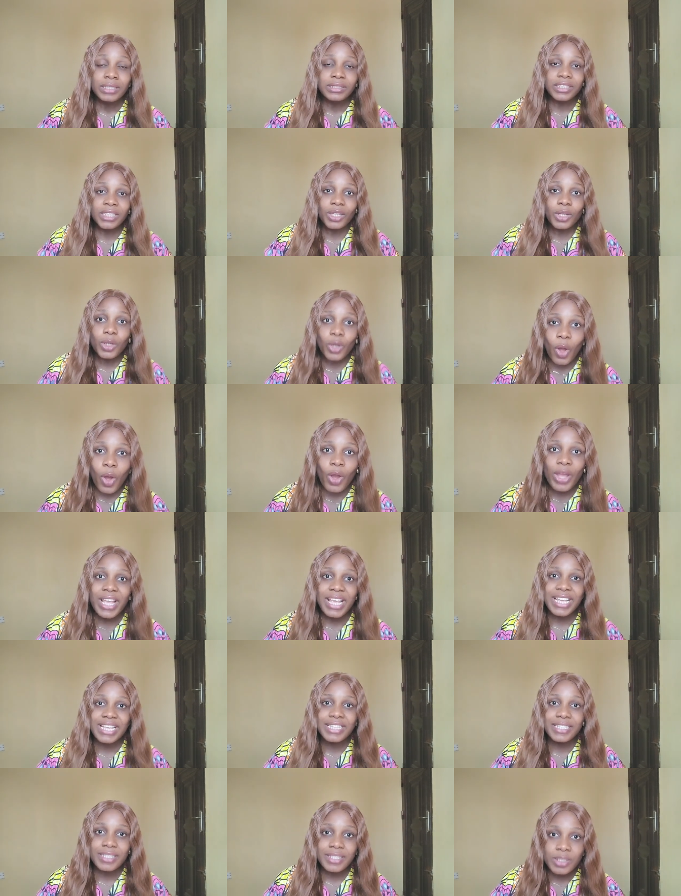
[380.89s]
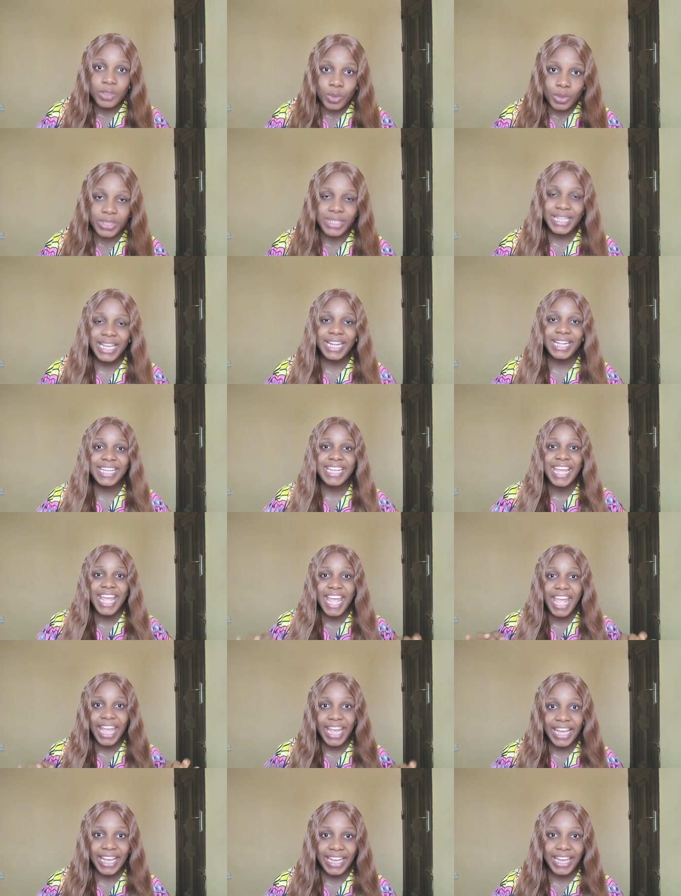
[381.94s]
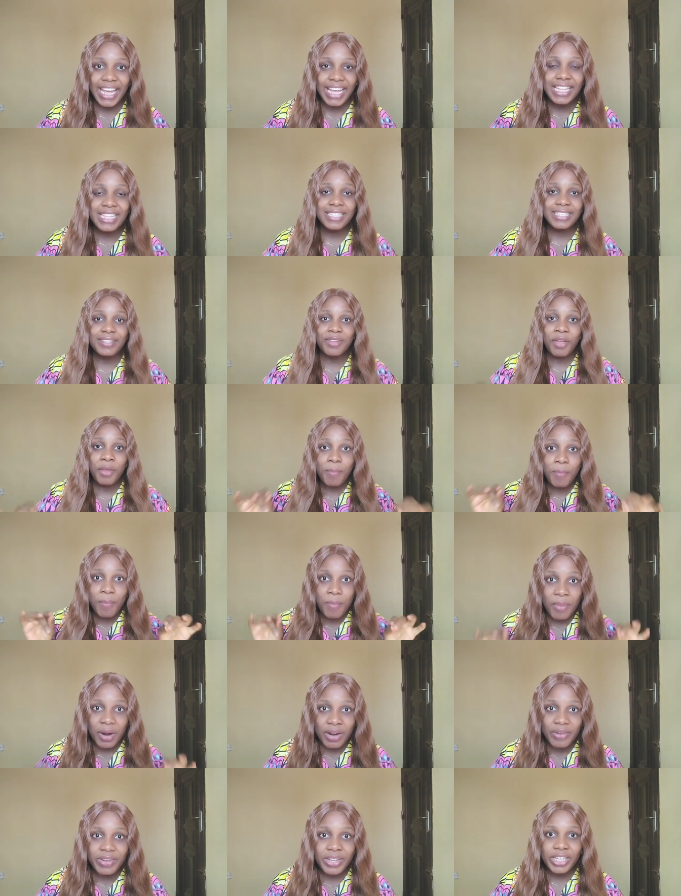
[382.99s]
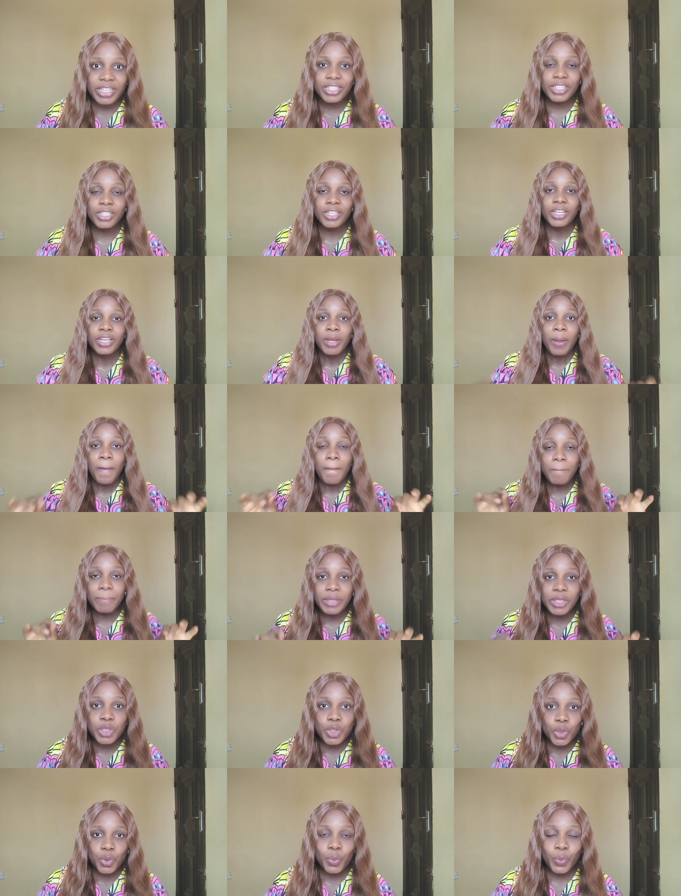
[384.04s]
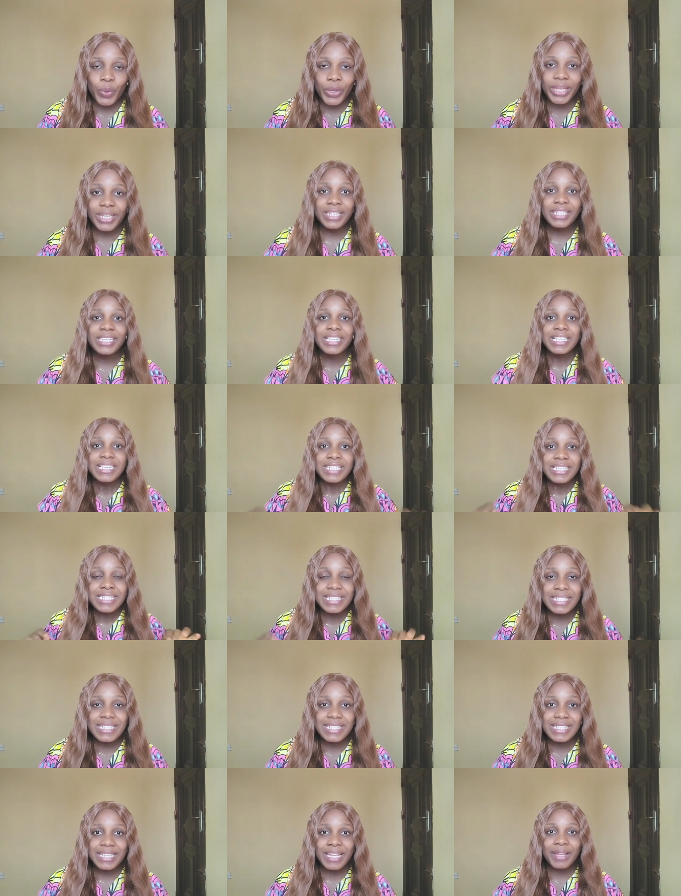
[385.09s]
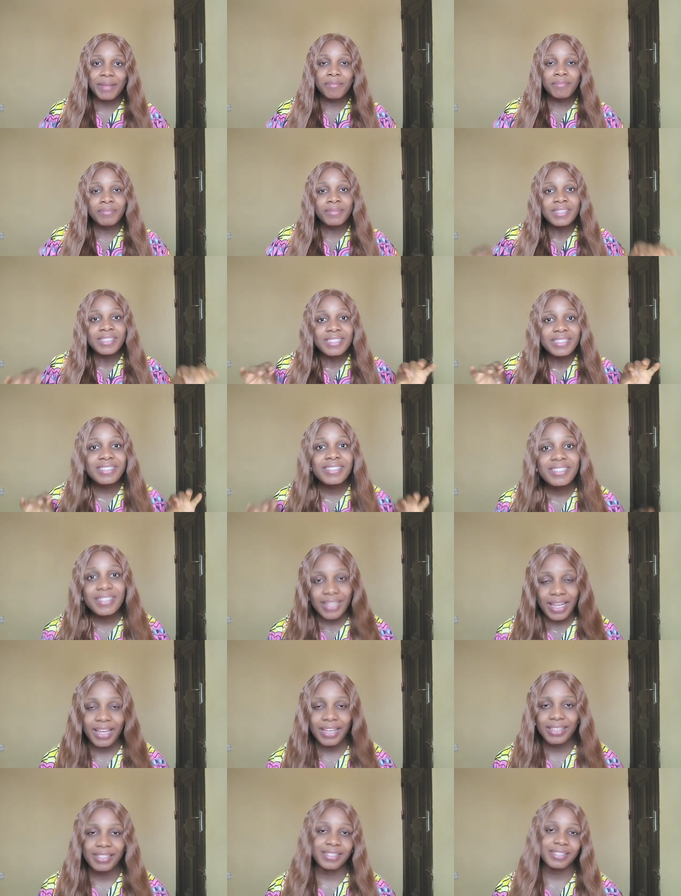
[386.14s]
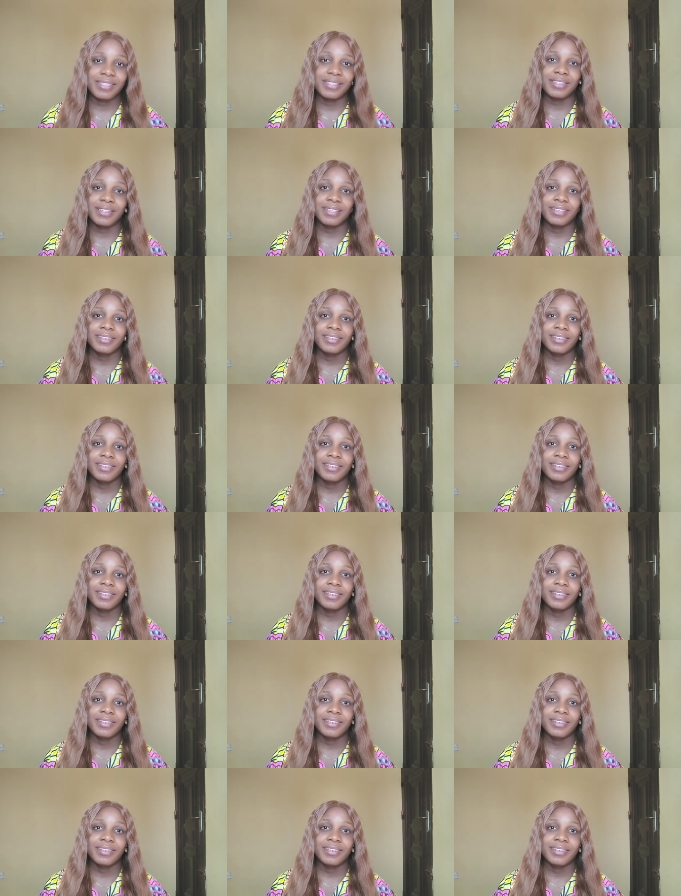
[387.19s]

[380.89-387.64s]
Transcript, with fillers: the law is totally against the marriage between same sex,